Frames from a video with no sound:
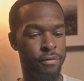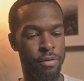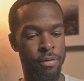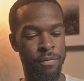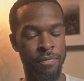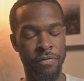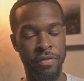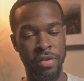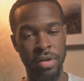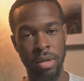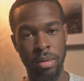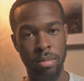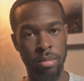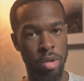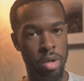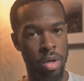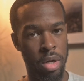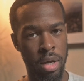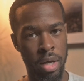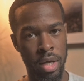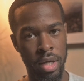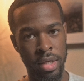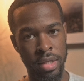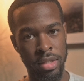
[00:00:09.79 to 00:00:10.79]
from film
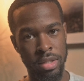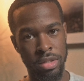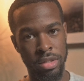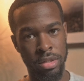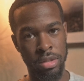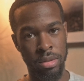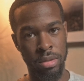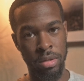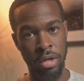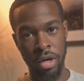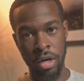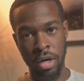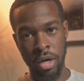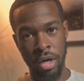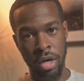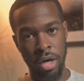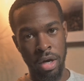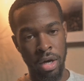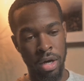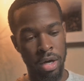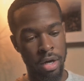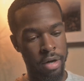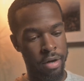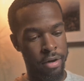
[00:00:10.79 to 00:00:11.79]
grain to
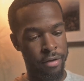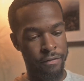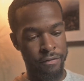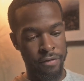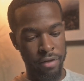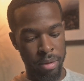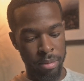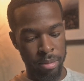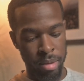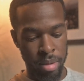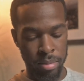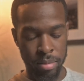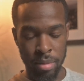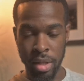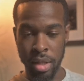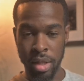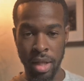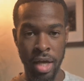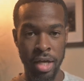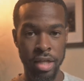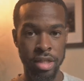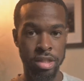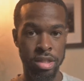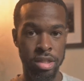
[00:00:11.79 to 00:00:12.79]
film
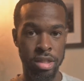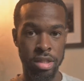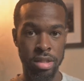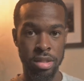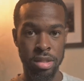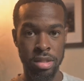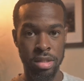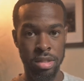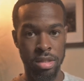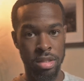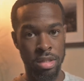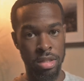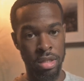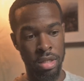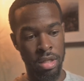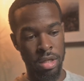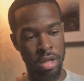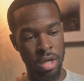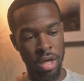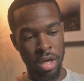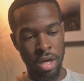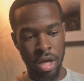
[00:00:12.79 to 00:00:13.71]
emulations to